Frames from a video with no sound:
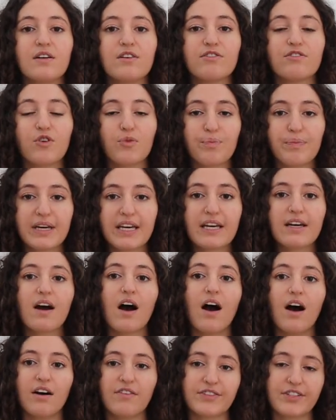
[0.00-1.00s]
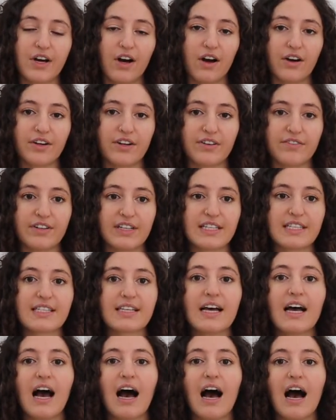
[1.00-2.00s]
For me, after Ocrevus,
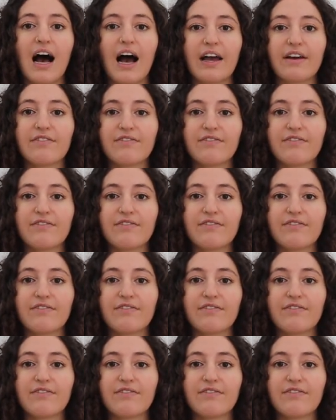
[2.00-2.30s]
I